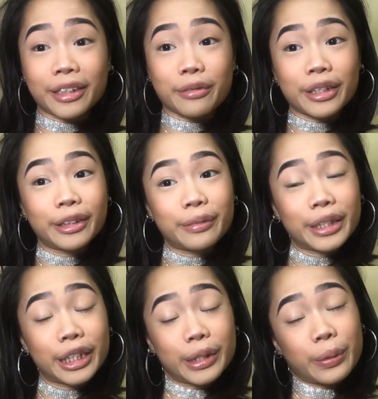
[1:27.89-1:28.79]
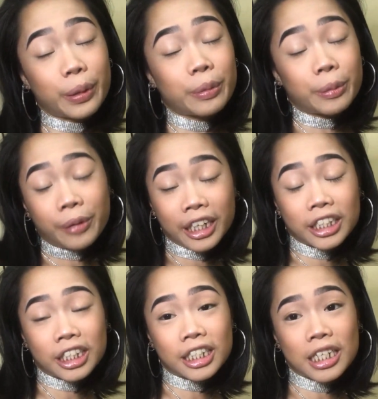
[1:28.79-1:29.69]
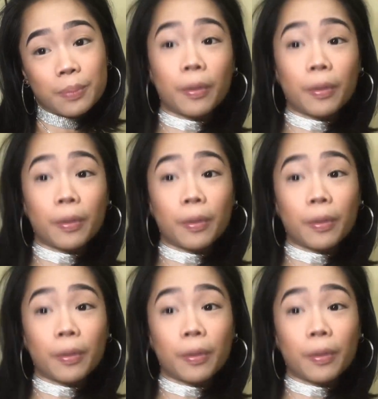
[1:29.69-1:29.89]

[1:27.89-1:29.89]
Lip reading: really adorable pictures.